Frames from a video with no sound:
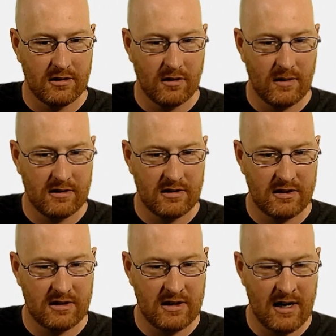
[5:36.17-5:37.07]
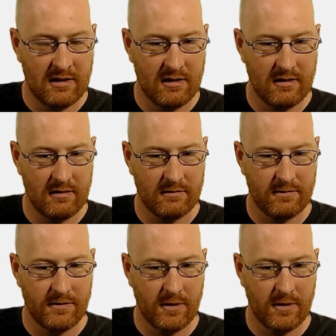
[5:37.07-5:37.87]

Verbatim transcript: So instead of